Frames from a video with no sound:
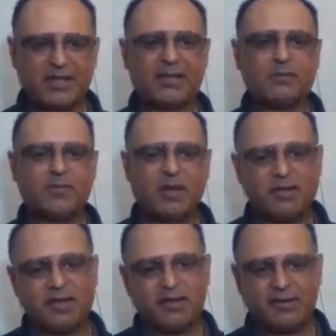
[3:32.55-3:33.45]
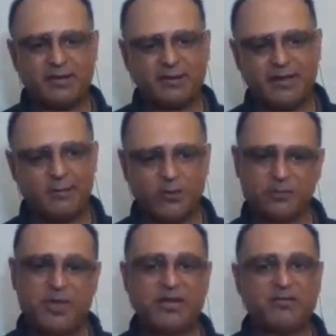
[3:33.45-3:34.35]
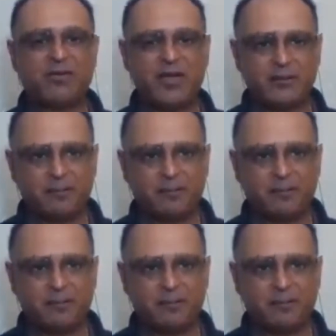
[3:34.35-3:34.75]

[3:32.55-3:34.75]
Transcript: and get them healthier and with pain.